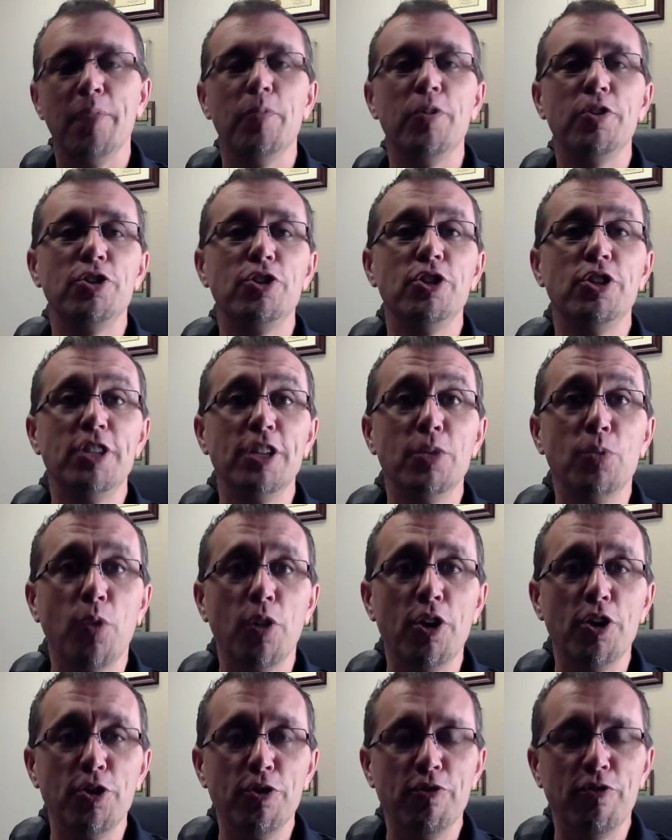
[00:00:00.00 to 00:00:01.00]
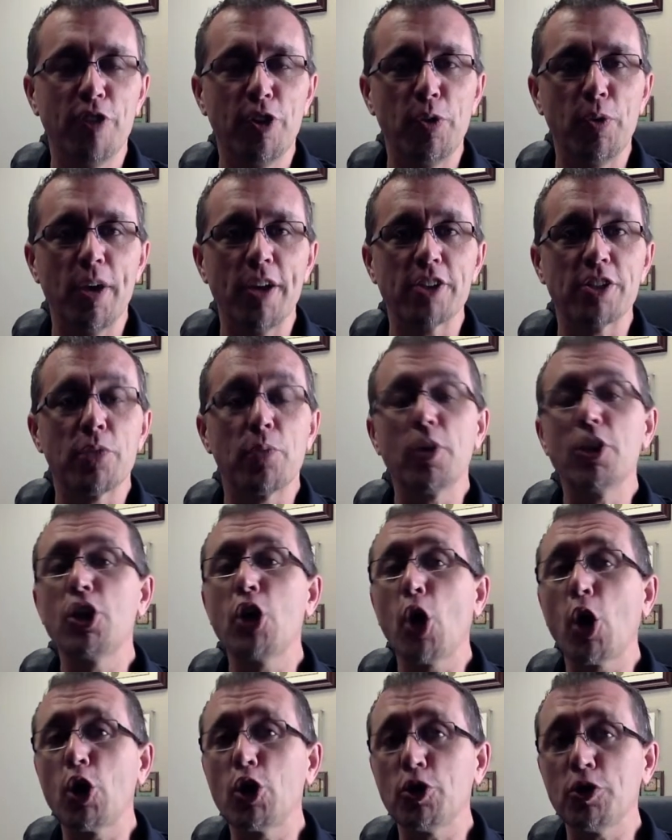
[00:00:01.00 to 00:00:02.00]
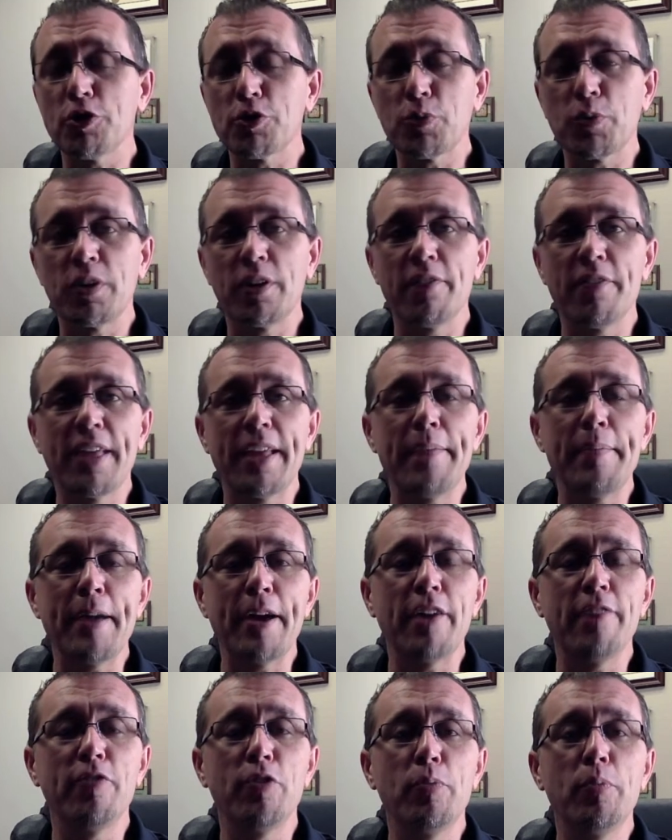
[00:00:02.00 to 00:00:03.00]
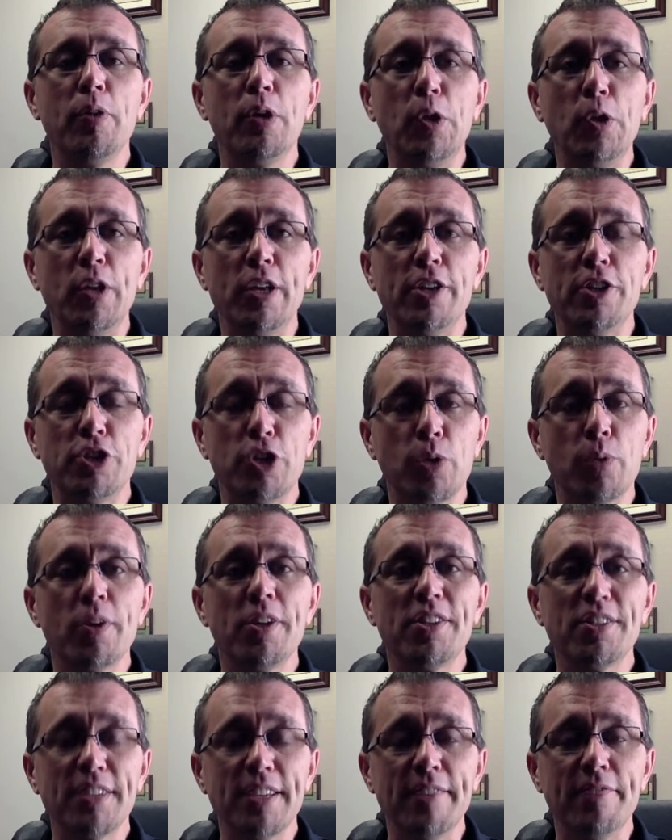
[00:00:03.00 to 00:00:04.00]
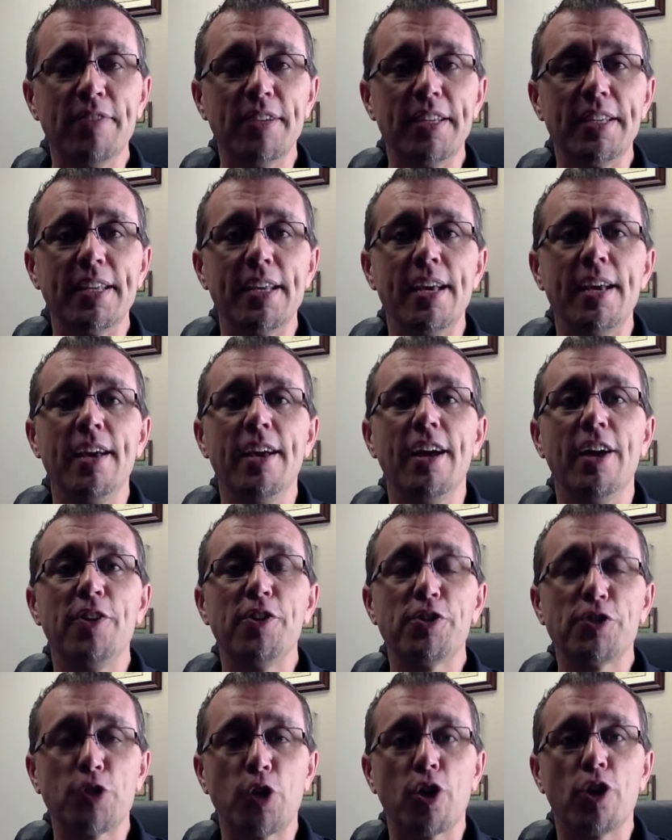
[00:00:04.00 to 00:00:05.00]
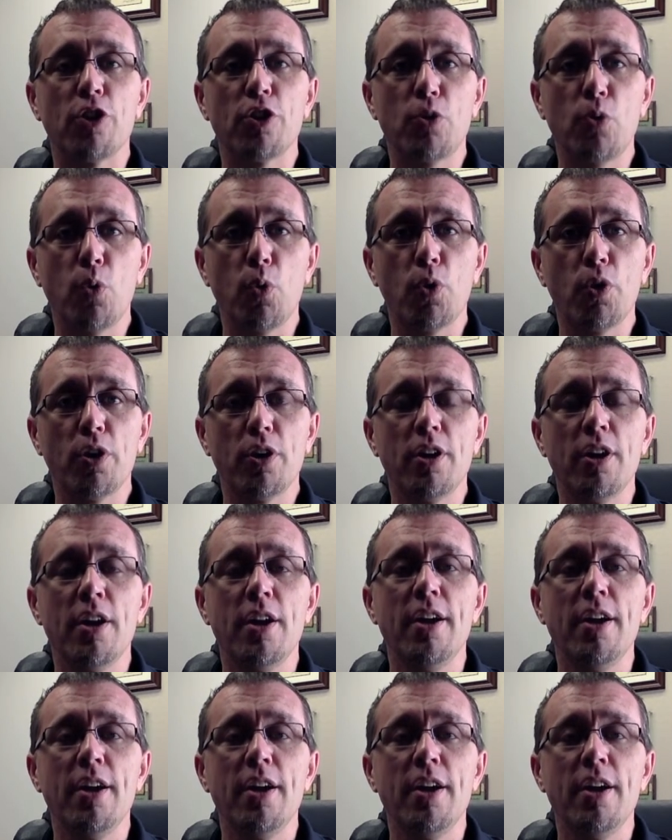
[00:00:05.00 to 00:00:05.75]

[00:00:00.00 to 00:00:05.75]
but you did want to do fundraising. Regardless, whatever that amount of your bill is, you received it at the start of the quarter.